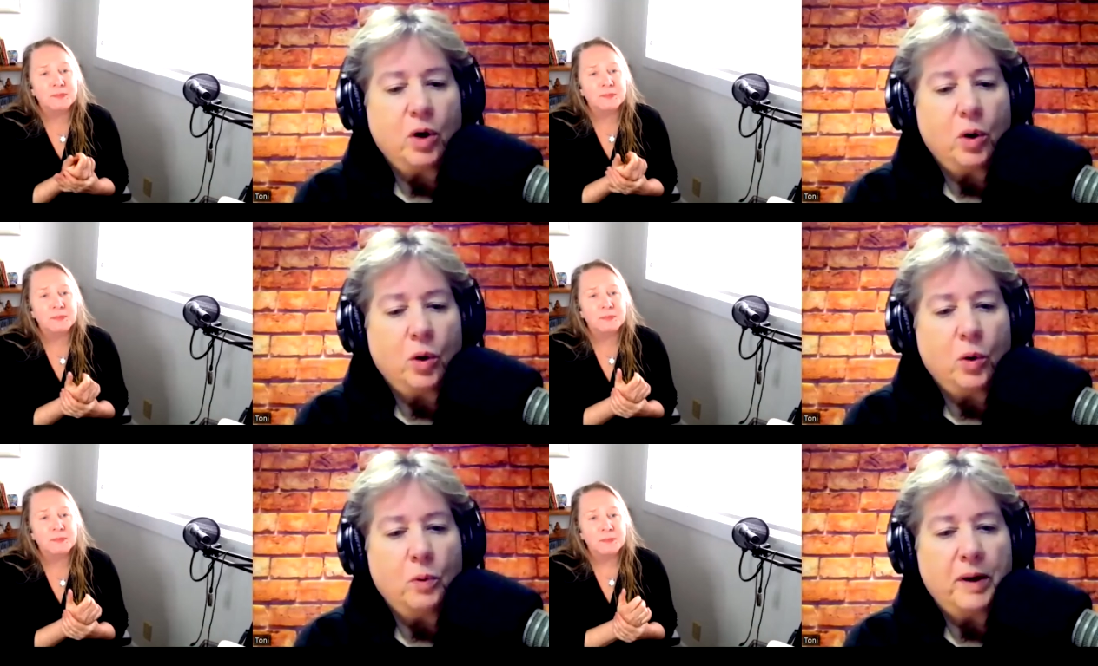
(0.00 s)

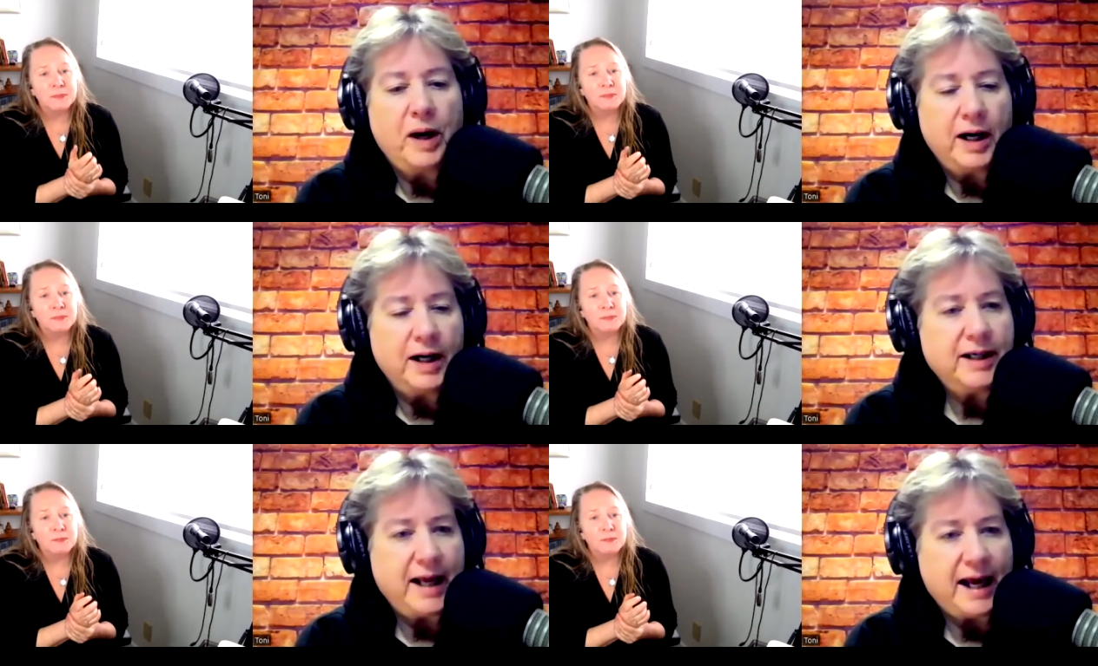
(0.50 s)
Speaker 1: whole
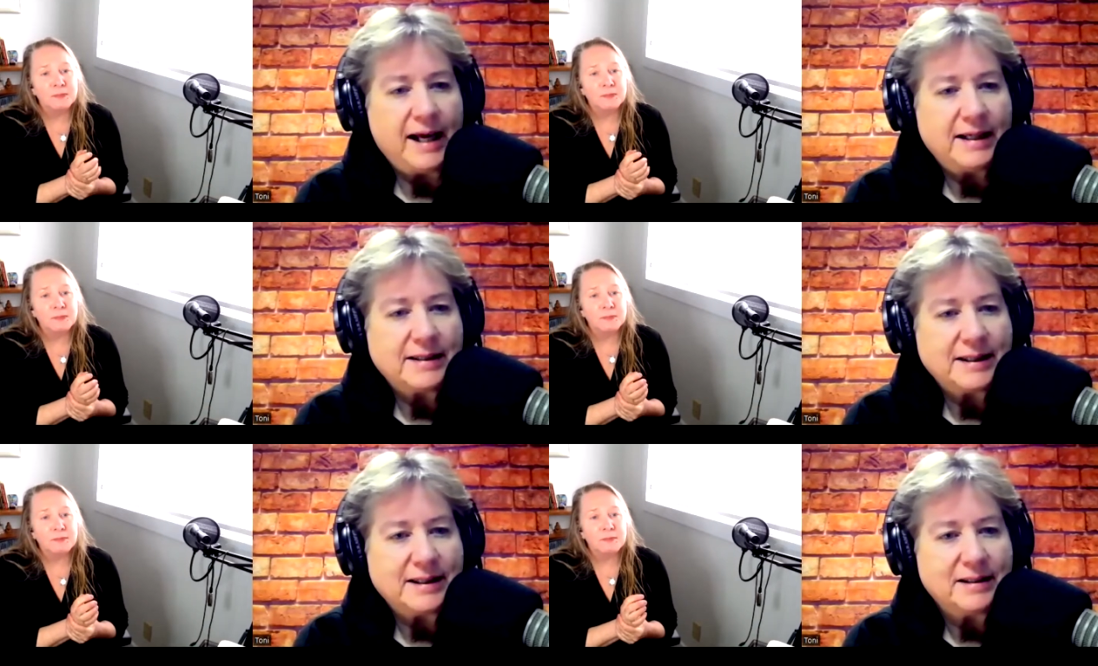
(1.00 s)

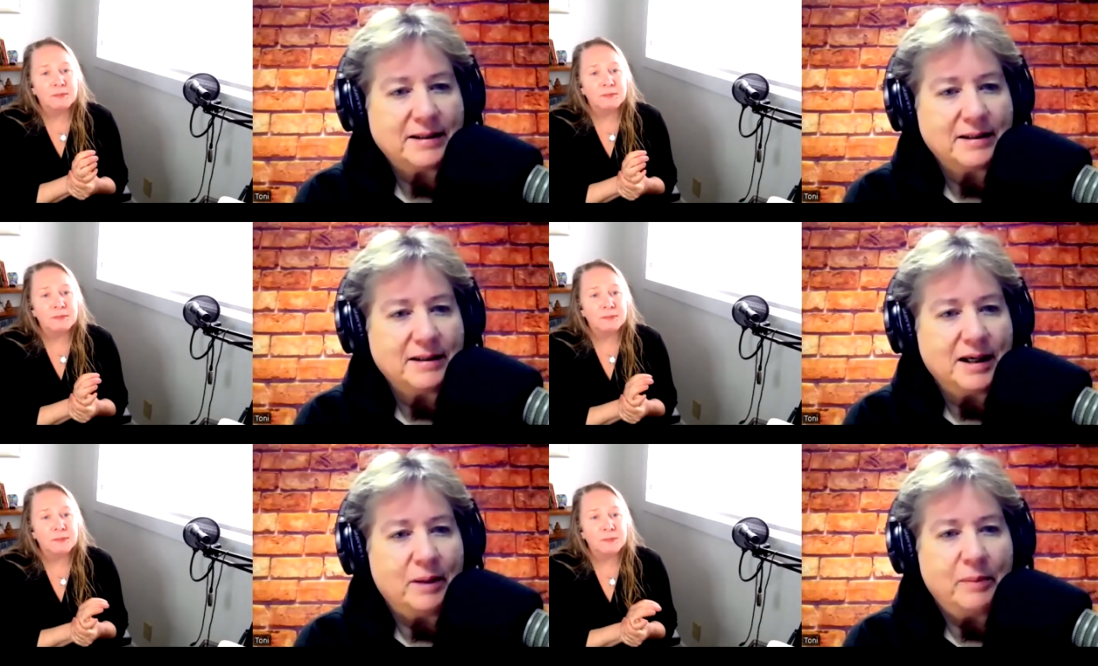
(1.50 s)
podcast
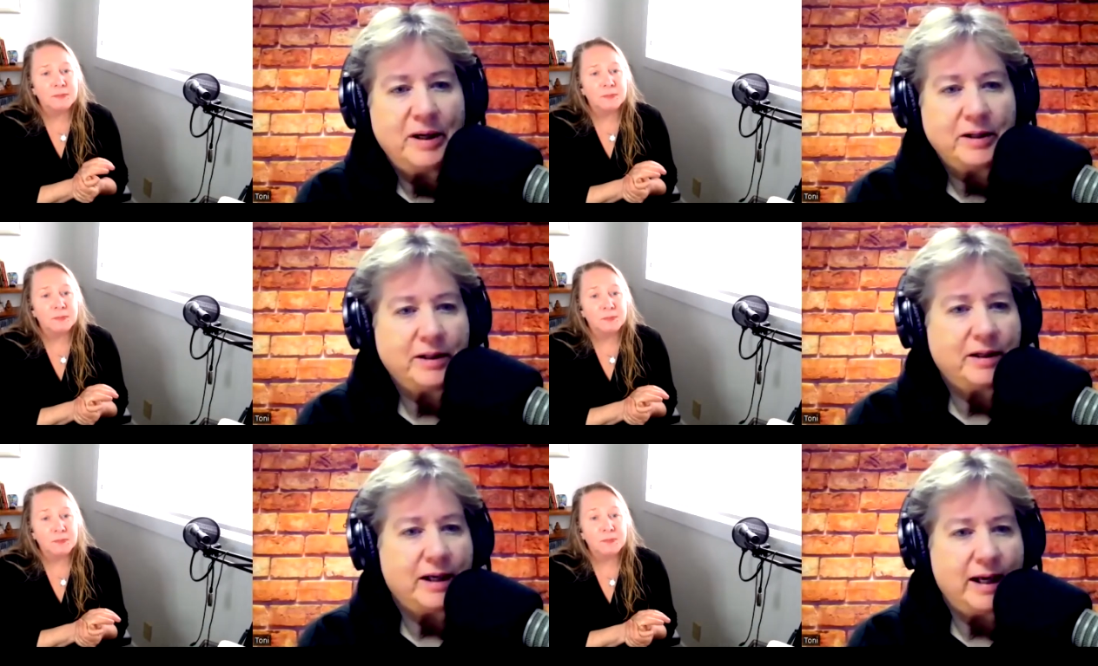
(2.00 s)
about
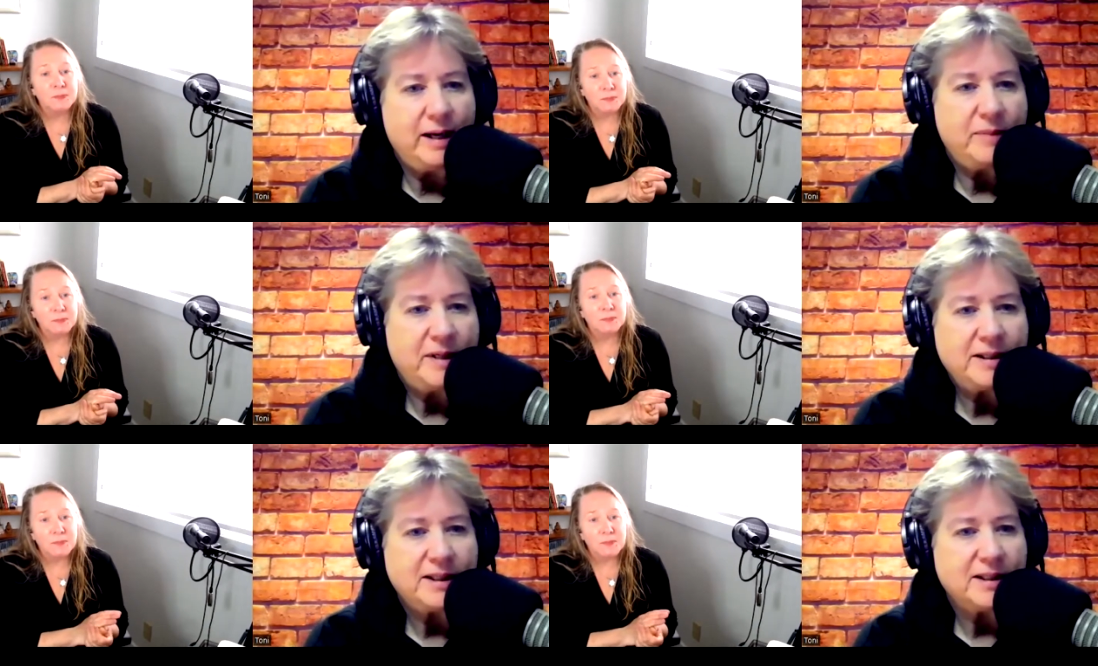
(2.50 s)
M
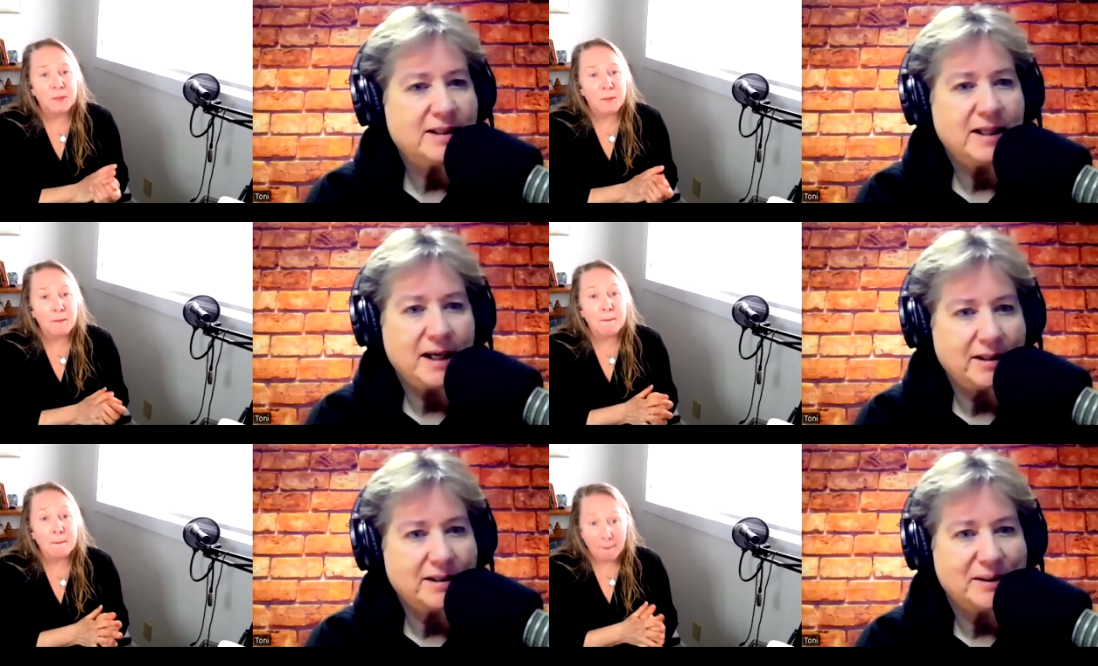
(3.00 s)
S and
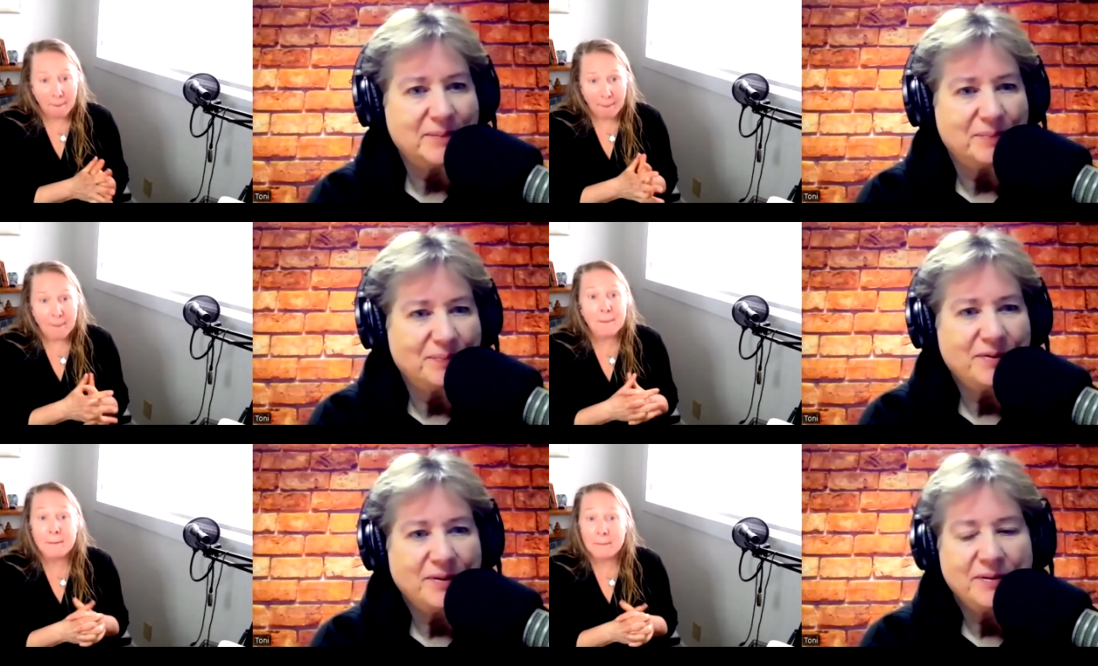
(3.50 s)
sex.
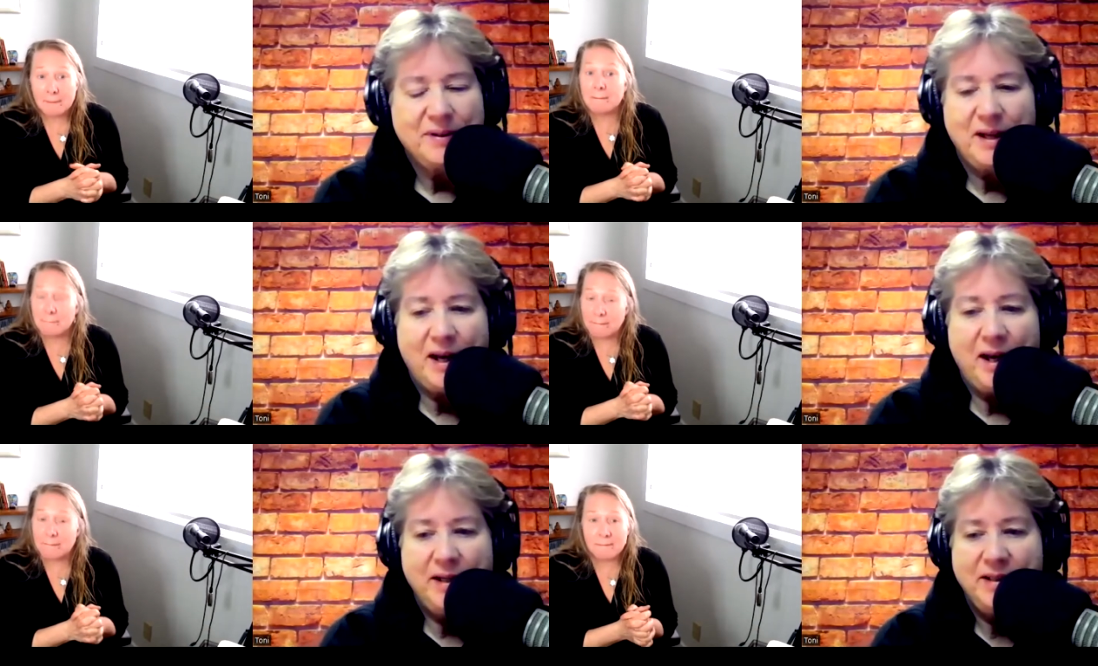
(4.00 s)
Mm-hmm.
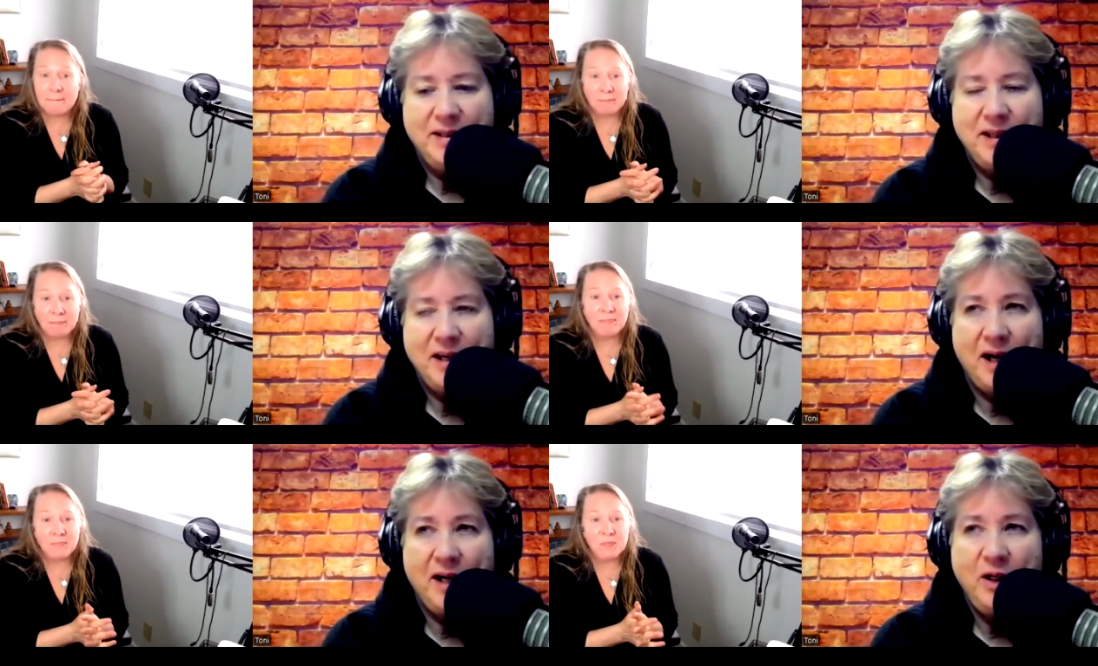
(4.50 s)
And
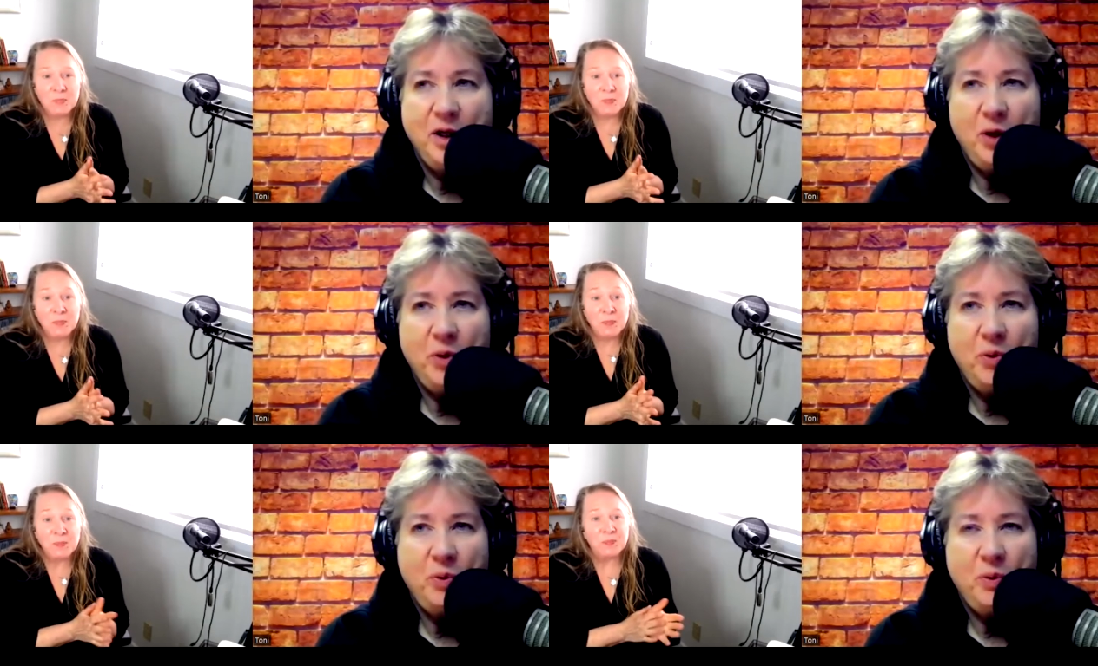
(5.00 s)
I
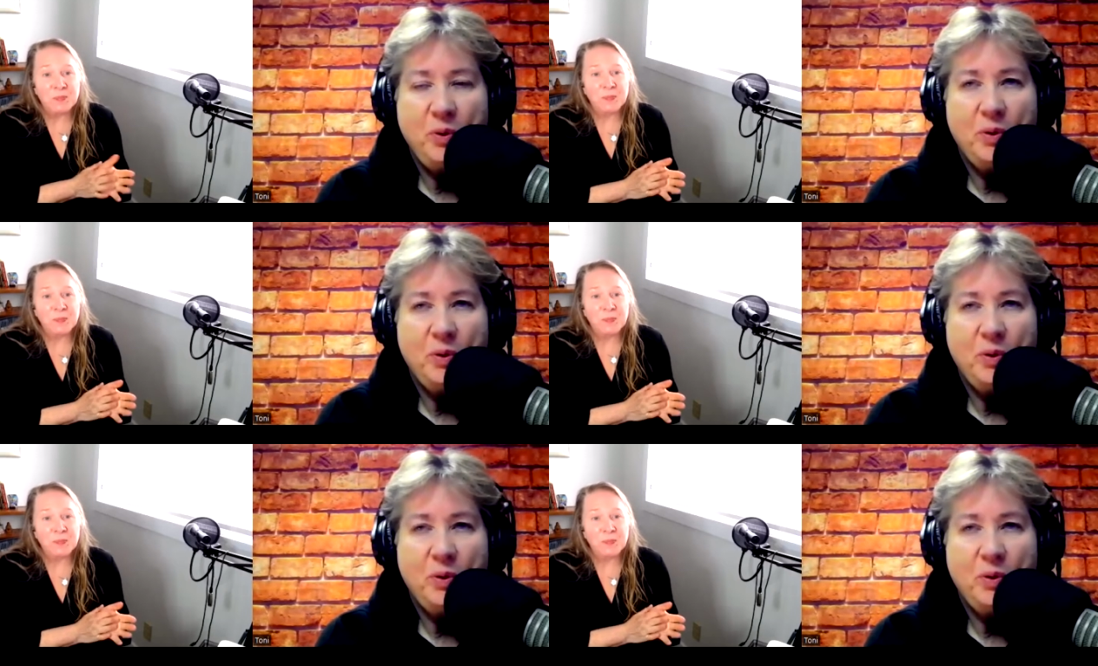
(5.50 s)
know,